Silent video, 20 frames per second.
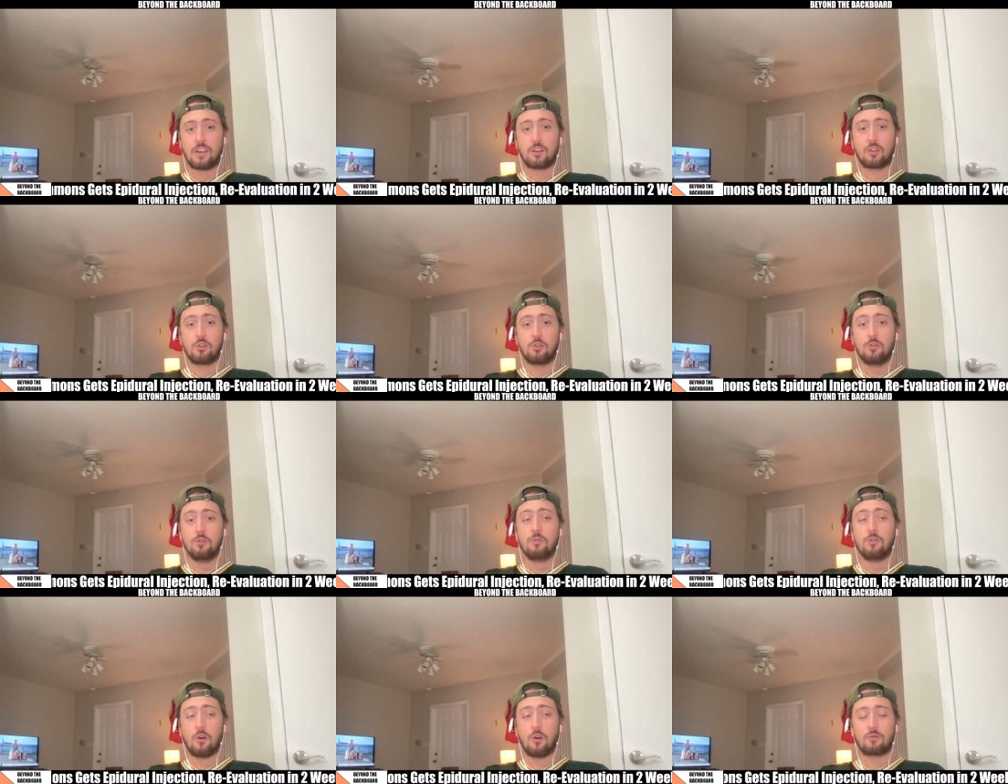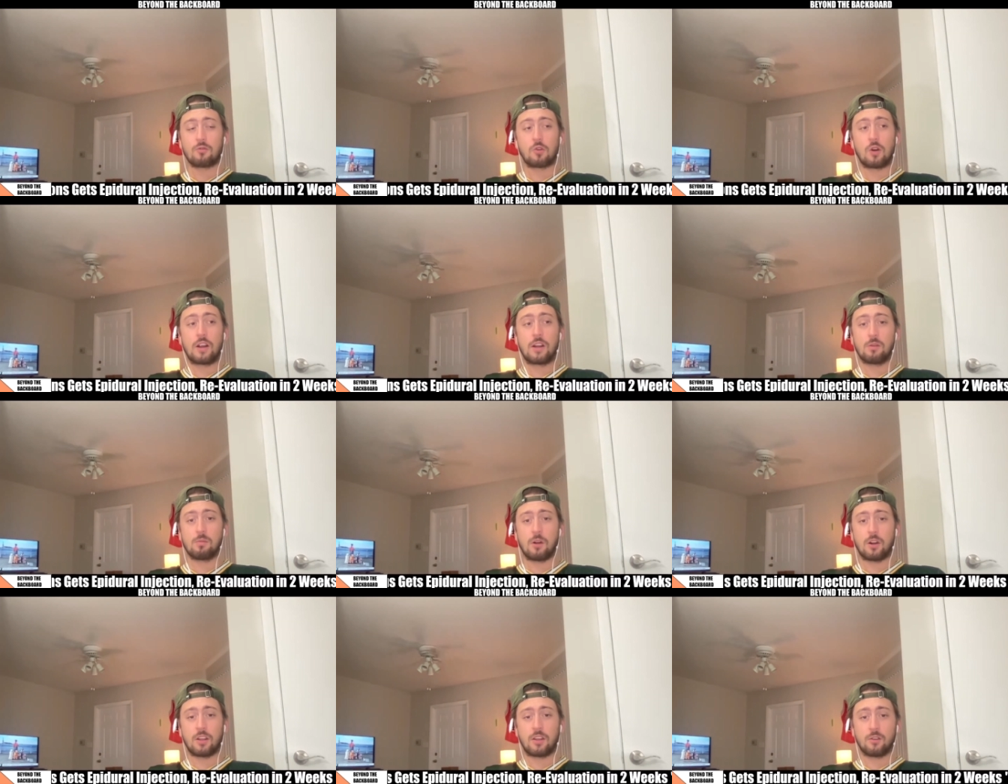you've
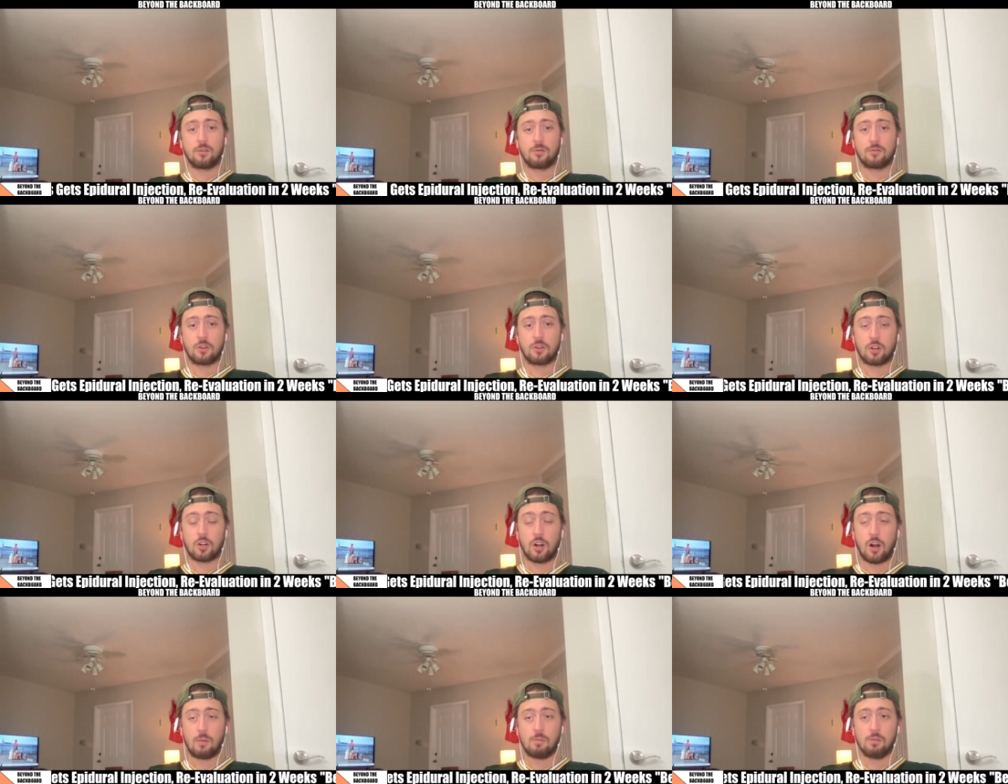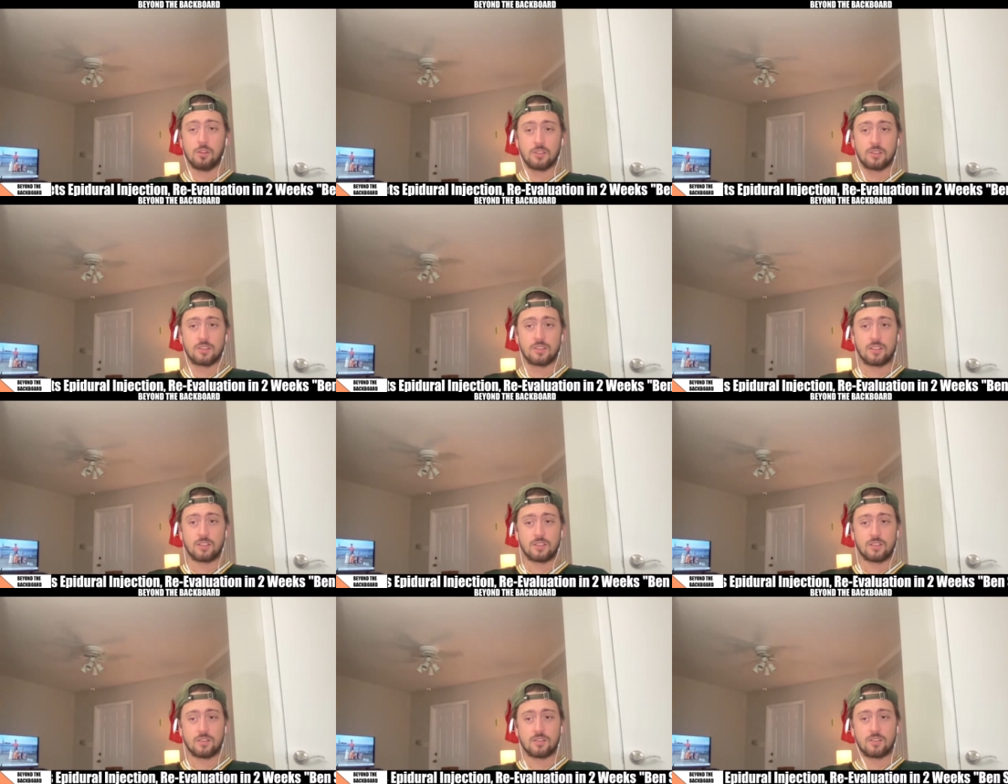overrated Buddy Hield for a couple of
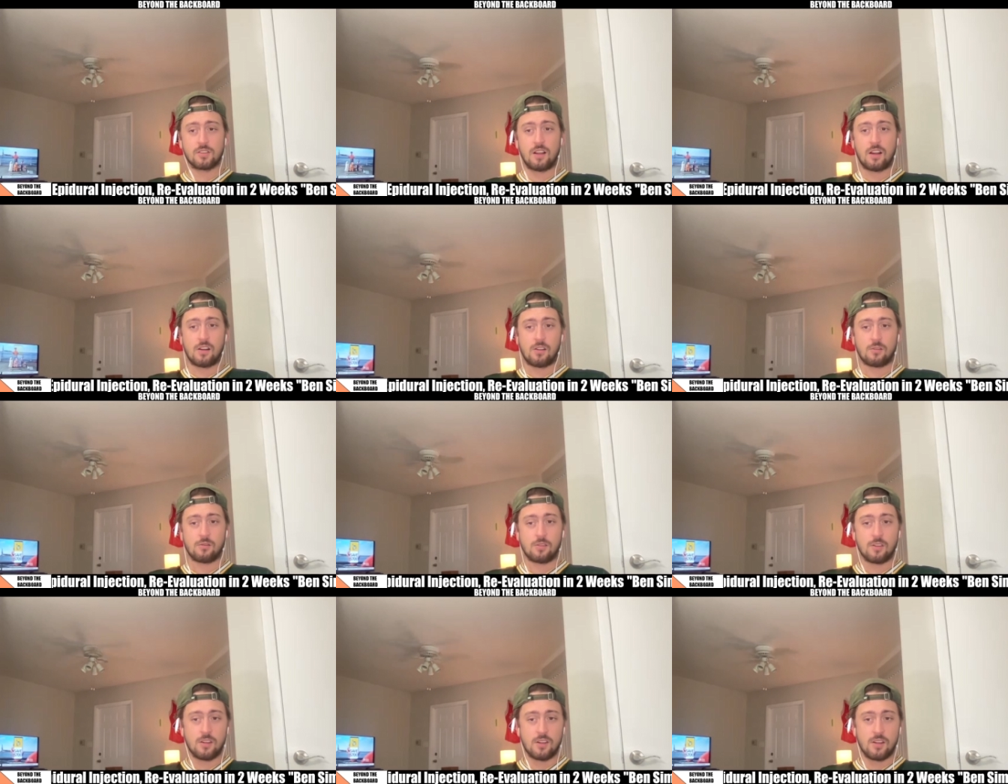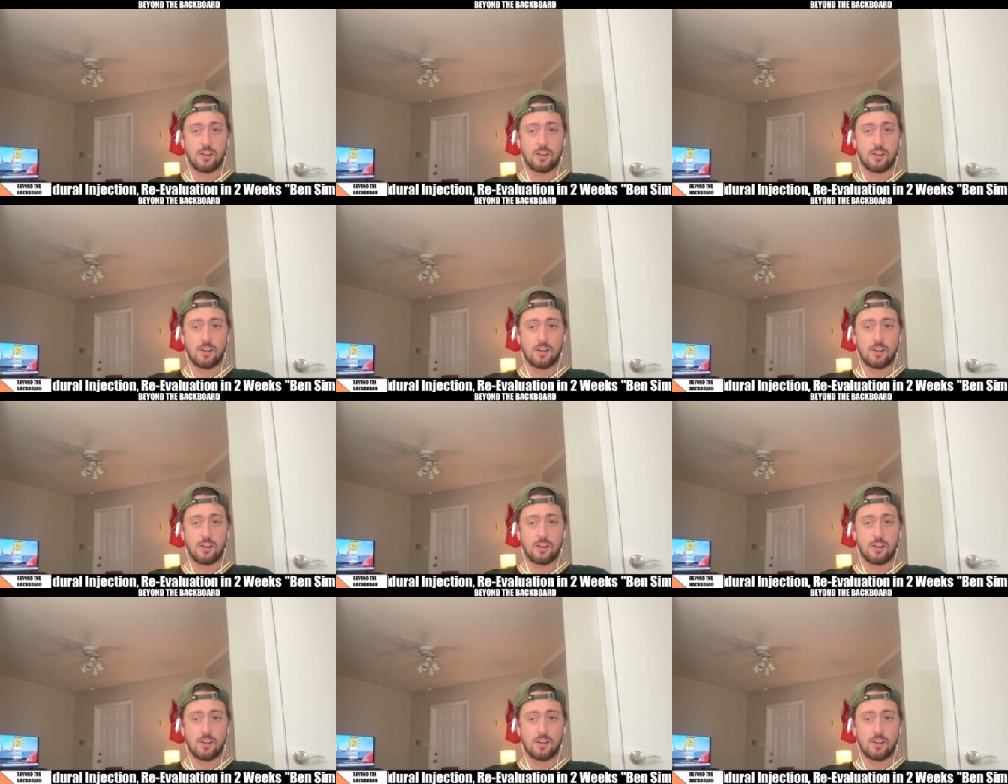seasons now,